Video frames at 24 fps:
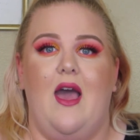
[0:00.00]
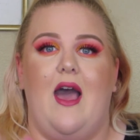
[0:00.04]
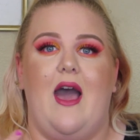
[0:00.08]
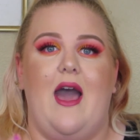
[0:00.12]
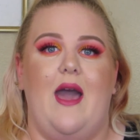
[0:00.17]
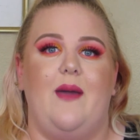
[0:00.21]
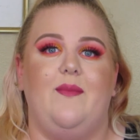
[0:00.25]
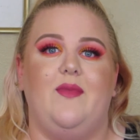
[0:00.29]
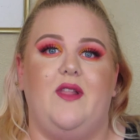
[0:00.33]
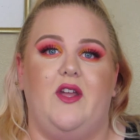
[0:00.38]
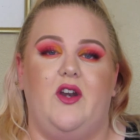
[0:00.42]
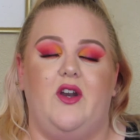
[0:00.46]

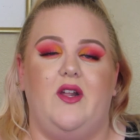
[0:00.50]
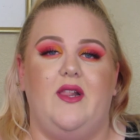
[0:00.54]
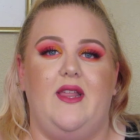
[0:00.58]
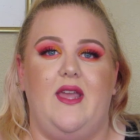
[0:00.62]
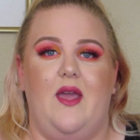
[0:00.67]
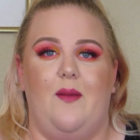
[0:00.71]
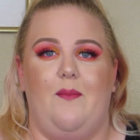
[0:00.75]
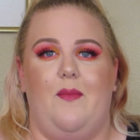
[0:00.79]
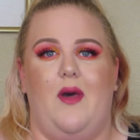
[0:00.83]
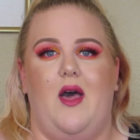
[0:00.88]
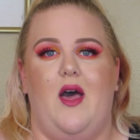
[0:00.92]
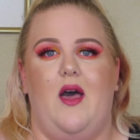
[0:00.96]
I'm literally
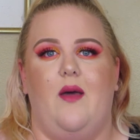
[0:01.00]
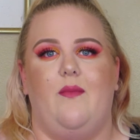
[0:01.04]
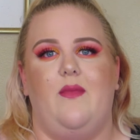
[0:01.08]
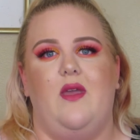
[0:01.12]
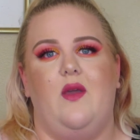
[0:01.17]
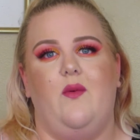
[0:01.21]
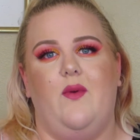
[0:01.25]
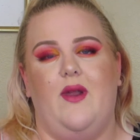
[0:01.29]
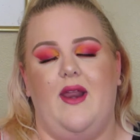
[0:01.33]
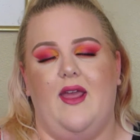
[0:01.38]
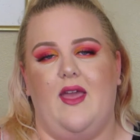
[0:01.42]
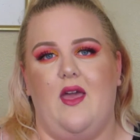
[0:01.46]
a mom.
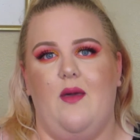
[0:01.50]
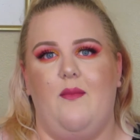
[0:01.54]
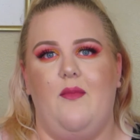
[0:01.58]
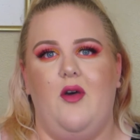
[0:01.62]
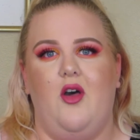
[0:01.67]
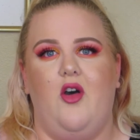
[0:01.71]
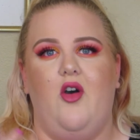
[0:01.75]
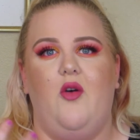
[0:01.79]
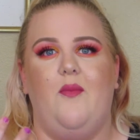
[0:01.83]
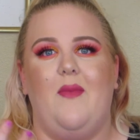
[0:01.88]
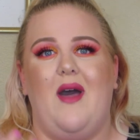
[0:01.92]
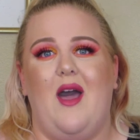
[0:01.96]
And when I come
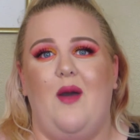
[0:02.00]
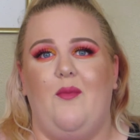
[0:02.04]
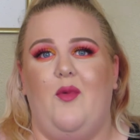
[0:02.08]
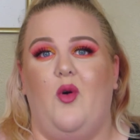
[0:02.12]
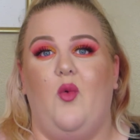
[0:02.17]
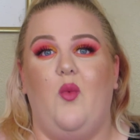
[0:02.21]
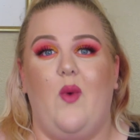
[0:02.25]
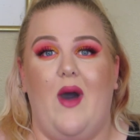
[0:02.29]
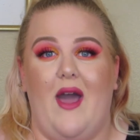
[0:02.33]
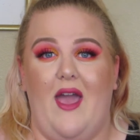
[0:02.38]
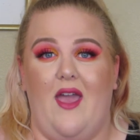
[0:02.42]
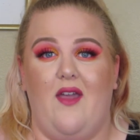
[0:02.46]
home, I'm a
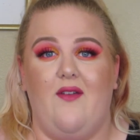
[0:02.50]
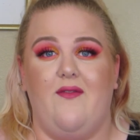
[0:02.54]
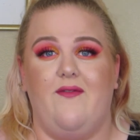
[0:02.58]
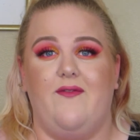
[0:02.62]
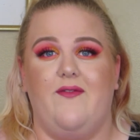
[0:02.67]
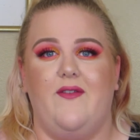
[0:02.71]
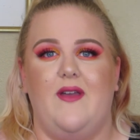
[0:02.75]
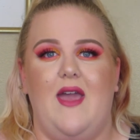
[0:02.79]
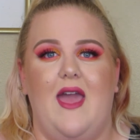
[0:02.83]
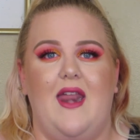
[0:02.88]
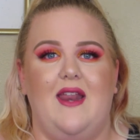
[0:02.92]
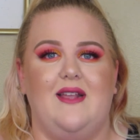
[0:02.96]

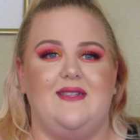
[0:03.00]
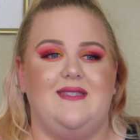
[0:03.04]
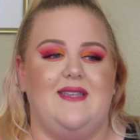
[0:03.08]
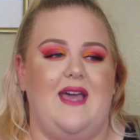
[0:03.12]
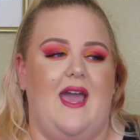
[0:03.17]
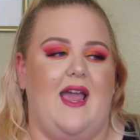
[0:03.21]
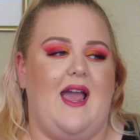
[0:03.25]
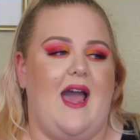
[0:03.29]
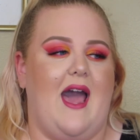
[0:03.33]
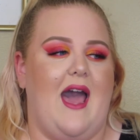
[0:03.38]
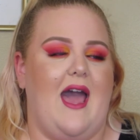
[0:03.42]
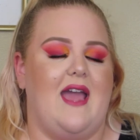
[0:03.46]
wife. And it's
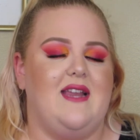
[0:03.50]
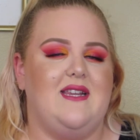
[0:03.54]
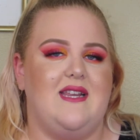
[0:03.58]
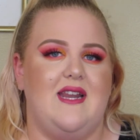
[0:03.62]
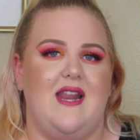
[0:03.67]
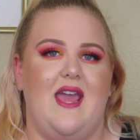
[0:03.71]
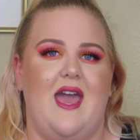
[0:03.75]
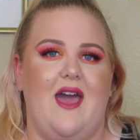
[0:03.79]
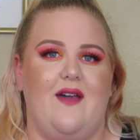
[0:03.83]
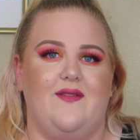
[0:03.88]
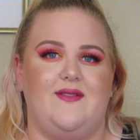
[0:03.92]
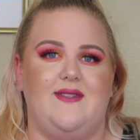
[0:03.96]
like I
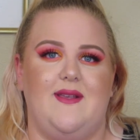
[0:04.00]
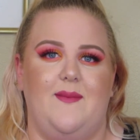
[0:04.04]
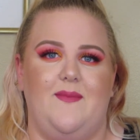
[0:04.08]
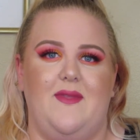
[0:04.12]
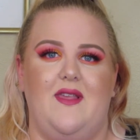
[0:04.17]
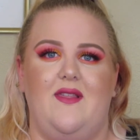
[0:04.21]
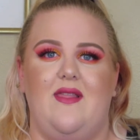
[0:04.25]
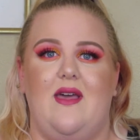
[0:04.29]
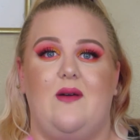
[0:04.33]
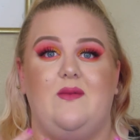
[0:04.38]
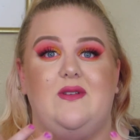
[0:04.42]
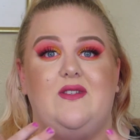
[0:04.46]
didn't have
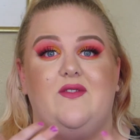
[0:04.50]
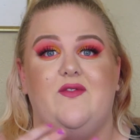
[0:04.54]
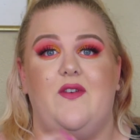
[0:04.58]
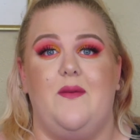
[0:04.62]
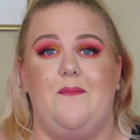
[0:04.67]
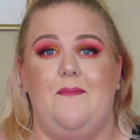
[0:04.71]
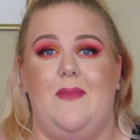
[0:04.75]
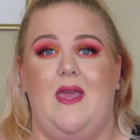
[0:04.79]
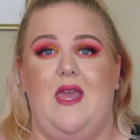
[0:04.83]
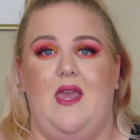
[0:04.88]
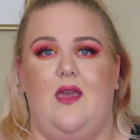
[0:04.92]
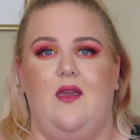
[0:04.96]
something that was for
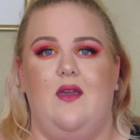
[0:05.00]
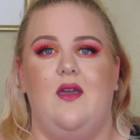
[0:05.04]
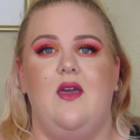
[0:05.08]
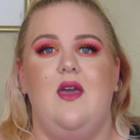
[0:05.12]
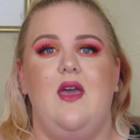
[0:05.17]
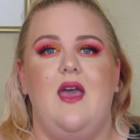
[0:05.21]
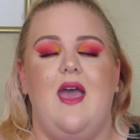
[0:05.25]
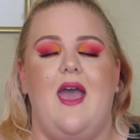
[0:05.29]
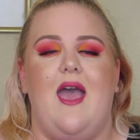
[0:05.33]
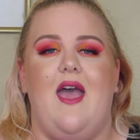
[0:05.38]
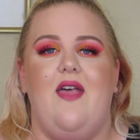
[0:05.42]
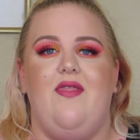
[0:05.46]
me.
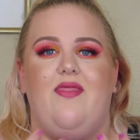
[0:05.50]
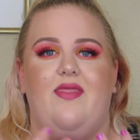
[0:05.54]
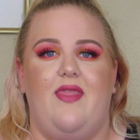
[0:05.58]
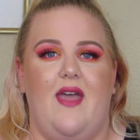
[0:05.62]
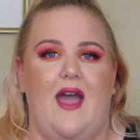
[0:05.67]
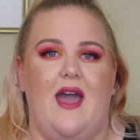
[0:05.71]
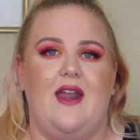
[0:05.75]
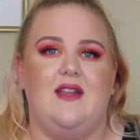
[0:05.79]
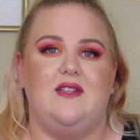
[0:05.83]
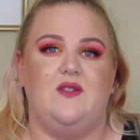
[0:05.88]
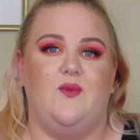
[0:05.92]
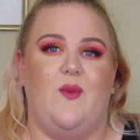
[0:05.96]
And
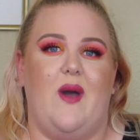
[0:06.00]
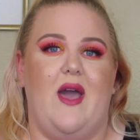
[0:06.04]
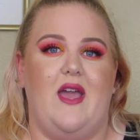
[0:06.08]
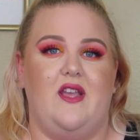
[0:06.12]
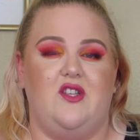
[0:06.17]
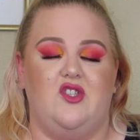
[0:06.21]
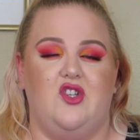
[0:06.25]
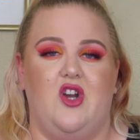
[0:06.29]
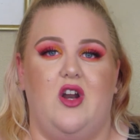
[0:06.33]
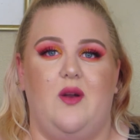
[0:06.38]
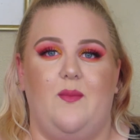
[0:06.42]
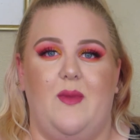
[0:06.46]
that is why I
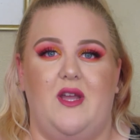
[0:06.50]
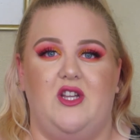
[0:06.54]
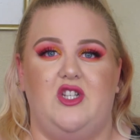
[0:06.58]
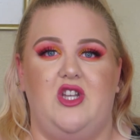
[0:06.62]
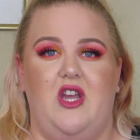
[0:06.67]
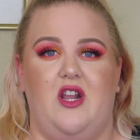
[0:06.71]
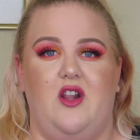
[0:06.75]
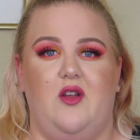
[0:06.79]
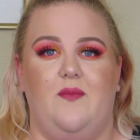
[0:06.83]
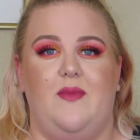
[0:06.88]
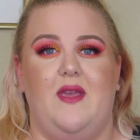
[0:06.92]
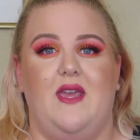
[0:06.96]
started my
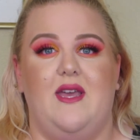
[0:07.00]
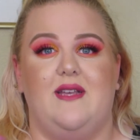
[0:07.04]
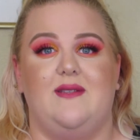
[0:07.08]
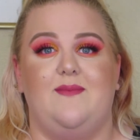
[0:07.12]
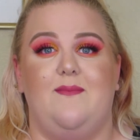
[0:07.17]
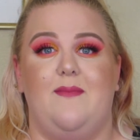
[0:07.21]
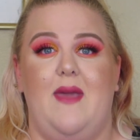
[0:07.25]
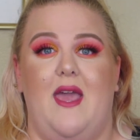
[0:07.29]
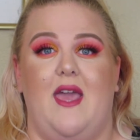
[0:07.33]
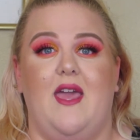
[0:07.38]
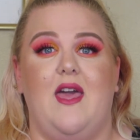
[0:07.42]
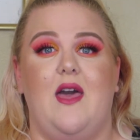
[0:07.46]
channel, because
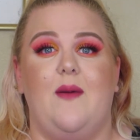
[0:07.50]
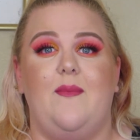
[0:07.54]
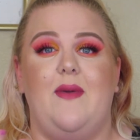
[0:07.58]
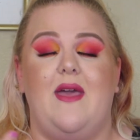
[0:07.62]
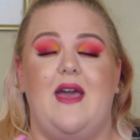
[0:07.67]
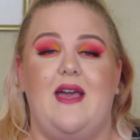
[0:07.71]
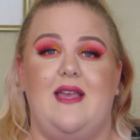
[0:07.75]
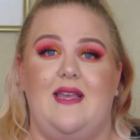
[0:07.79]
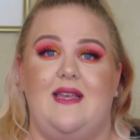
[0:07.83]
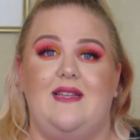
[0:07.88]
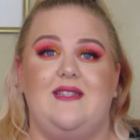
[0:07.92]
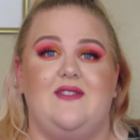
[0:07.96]
makeup
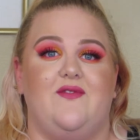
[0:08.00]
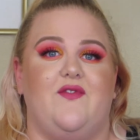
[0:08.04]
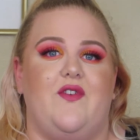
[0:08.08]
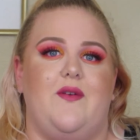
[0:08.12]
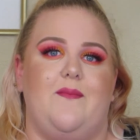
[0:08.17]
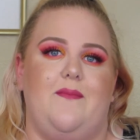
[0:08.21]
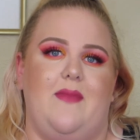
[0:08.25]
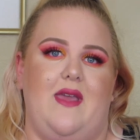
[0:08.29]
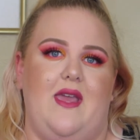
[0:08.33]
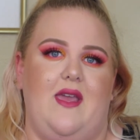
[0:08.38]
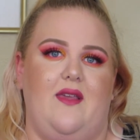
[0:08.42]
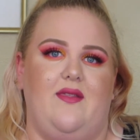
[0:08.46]
is for
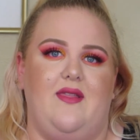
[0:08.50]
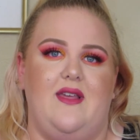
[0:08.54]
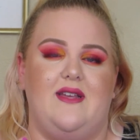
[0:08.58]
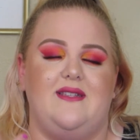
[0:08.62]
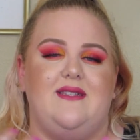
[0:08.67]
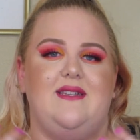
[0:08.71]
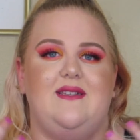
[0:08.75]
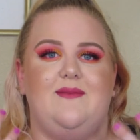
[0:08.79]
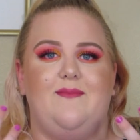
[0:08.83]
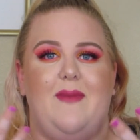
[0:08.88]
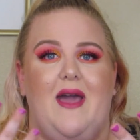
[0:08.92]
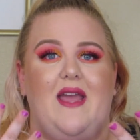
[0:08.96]
me.
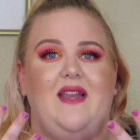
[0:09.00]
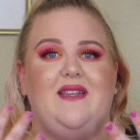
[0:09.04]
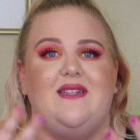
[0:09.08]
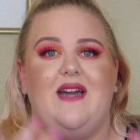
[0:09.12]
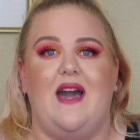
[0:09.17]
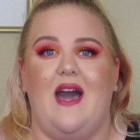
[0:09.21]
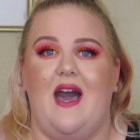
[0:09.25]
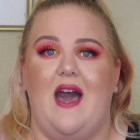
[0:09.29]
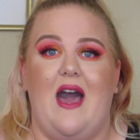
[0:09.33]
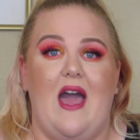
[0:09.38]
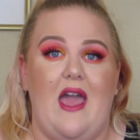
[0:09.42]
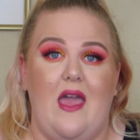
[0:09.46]
This is my
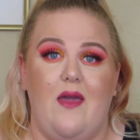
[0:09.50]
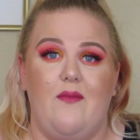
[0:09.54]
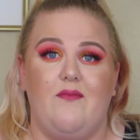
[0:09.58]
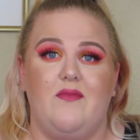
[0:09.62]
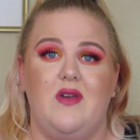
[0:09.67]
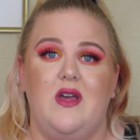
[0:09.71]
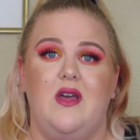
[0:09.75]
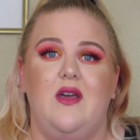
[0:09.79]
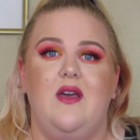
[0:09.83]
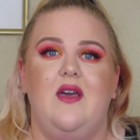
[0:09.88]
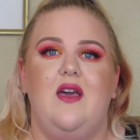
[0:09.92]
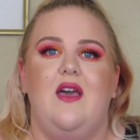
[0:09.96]
time.
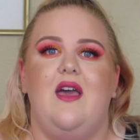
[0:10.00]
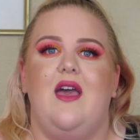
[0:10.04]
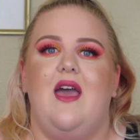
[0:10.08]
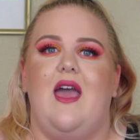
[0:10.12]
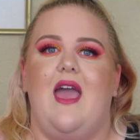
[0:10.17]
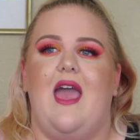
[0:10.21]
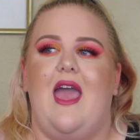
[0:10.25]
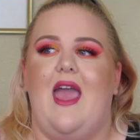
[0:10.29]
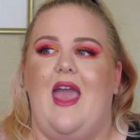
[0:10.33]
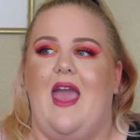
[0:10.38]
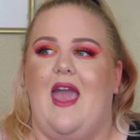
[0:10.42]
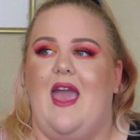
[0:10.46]

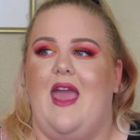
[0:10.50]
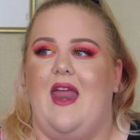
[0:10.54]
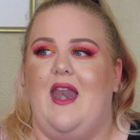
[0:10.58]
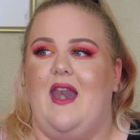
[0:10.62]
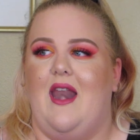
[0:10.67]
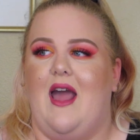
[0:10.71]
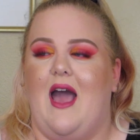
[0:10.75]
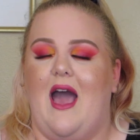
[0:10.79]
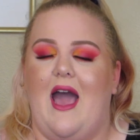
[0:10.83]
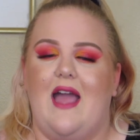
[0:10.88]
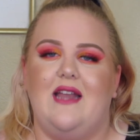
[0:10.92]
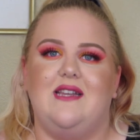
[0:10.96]

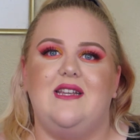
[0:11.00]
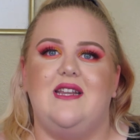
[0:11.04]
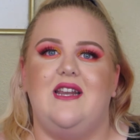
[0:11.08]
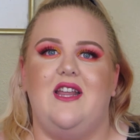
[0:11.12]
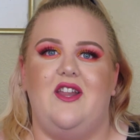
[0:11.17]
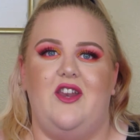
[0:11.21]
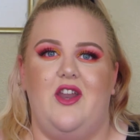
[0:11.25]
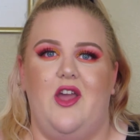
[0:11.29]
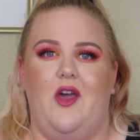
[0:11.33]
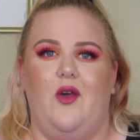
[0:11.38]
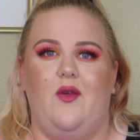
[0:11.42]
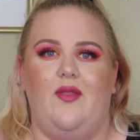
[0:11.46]
And I
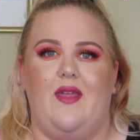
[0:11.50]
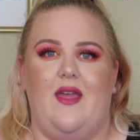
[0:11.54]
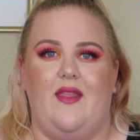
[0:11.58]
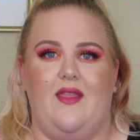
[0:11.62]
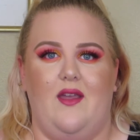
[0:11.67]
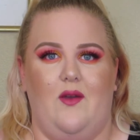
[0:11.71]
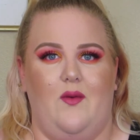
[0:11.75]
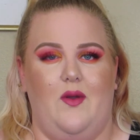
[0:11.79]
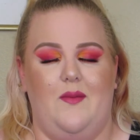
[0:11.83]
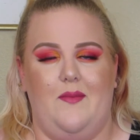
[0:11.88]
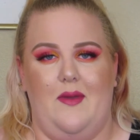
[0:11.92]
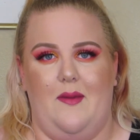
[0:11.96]
didn't know that
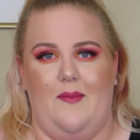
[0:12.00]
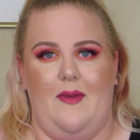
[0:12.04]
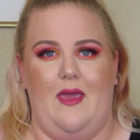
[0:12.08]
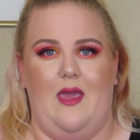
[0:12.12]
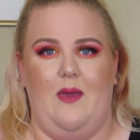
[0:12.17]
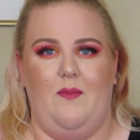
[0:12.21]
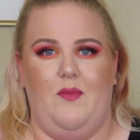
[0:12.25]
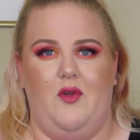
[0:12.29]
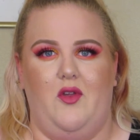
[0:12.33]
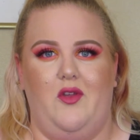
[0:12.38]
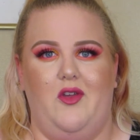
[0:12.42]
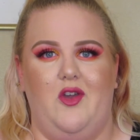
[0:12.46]
there would be
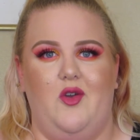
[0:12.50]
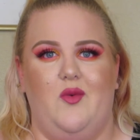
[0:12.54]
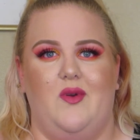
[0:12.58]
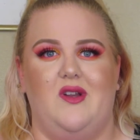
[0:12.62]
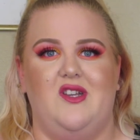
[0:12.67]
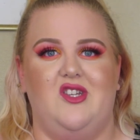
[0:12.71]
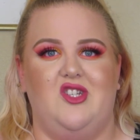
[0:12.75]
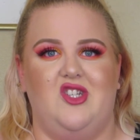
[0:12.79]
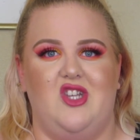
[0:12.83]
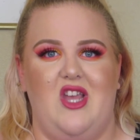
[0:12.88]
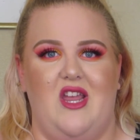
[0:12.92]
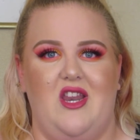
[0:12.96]
people who were
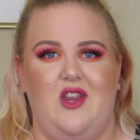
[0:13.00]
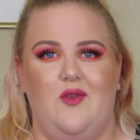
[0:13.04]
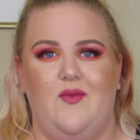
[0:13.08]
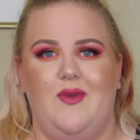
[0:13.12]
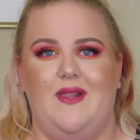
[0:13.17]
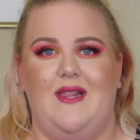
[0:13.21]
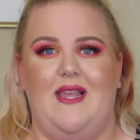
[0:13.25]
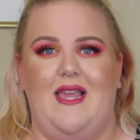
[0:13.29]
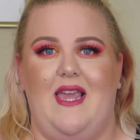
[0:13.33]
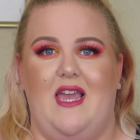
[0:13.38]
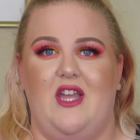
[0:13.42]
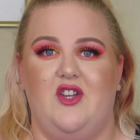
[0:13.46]

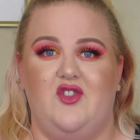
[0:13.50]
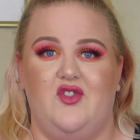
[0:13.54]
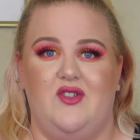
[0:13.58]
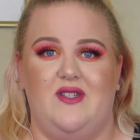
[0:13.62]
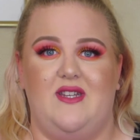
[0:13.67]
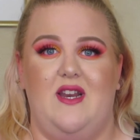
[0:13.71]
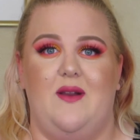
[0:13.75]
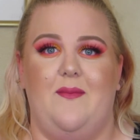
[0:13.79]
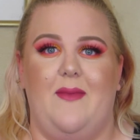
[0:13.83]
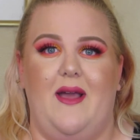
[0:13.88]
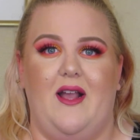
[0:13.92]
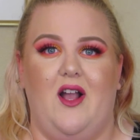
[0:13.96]
genuinely
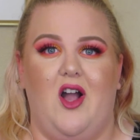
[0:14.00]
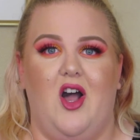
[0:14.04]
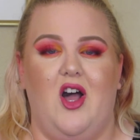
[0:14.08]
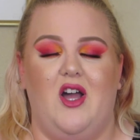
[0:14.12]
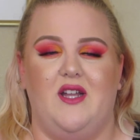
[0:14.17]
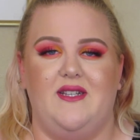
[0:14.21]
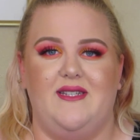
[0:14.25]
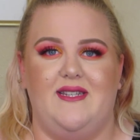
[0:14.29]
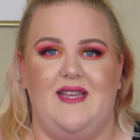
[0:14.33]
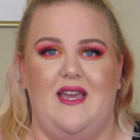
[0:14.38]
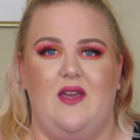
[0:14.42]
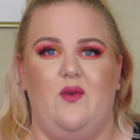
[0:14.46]
interested in my
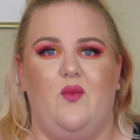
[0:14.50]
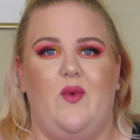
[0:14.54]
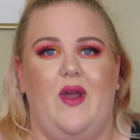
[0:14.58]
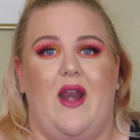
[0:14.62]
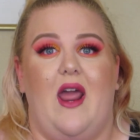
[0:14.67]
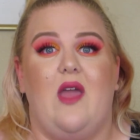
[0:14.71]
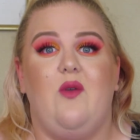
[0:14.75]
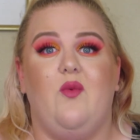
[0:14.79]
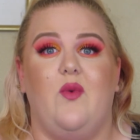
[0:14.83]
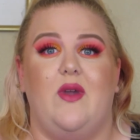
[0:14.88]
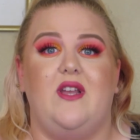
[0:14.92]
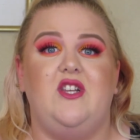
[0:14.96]
content. When
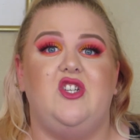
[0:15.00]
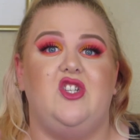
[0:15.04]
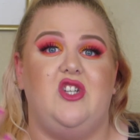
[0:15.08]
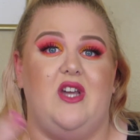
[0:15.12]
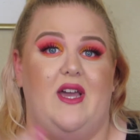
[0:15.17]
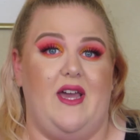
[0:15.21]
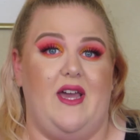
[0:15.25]
I reached